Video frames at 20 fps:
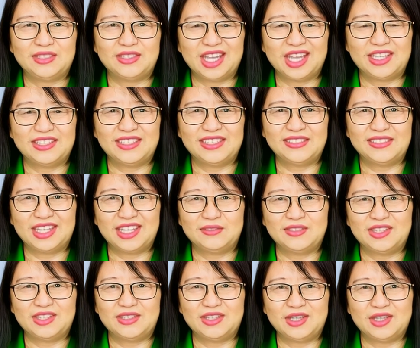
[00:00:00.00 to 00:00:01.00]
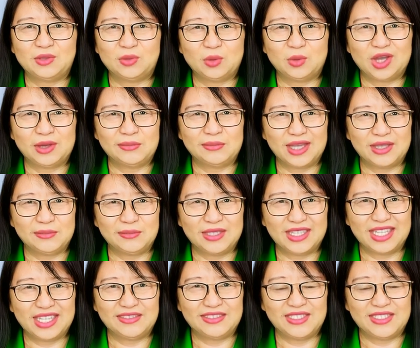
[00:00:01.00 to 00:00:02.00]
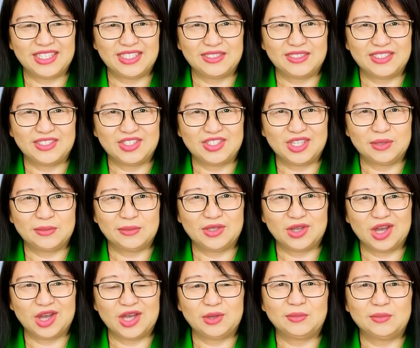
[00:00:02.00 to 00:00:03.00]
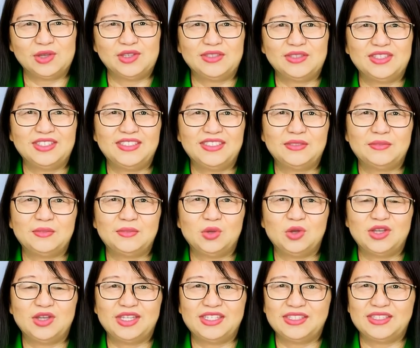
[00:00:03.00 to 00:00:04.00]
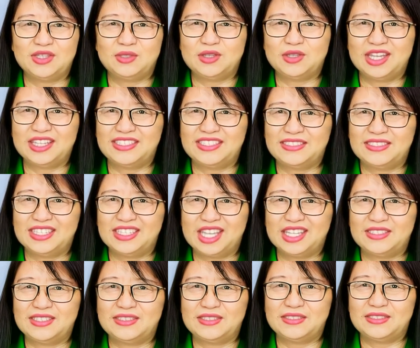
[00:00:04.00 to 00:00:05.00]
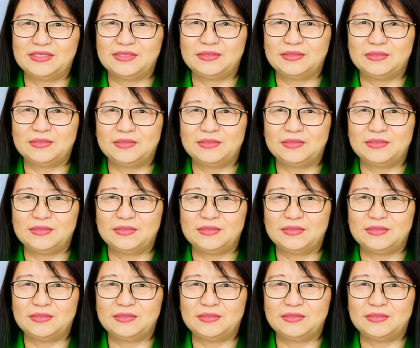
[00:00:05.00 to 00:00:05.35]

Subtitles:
97. What amendment gives citizenship to all persons born in the United States?